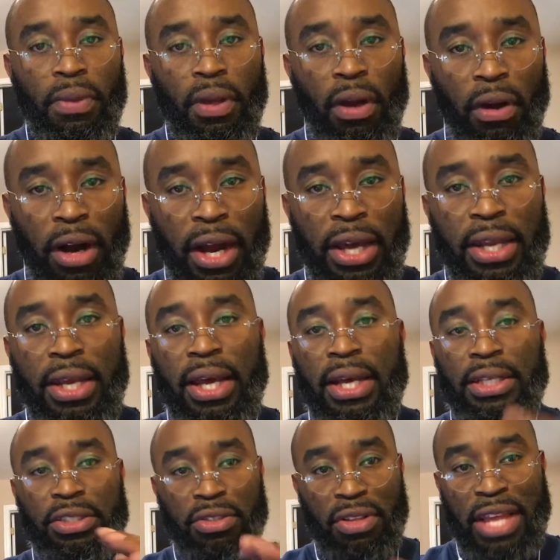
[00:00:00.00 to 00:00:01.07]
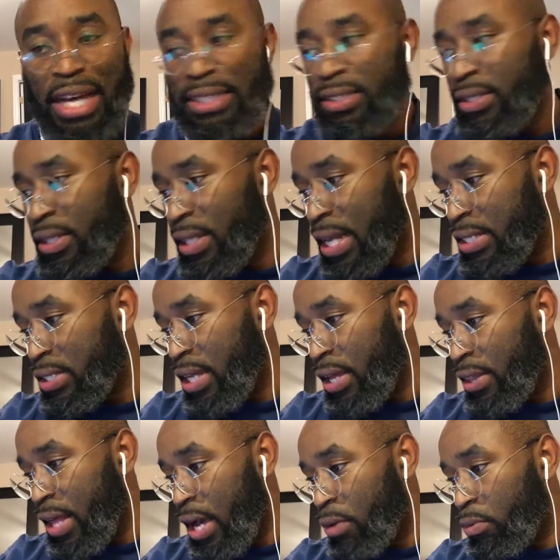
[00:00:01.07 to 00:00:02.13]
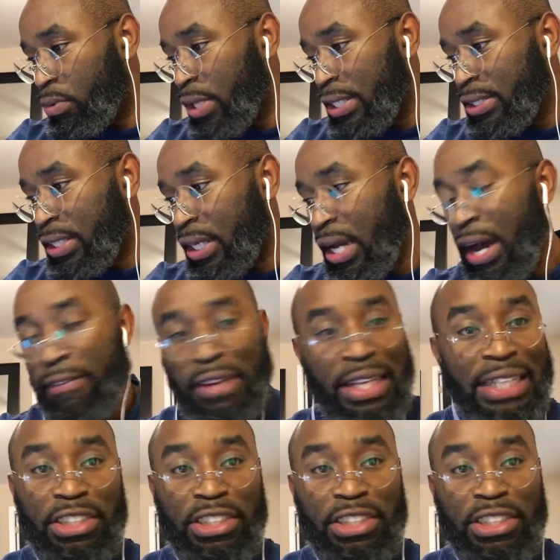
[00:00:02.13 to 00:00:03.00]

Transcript: All right. So that's the conflict.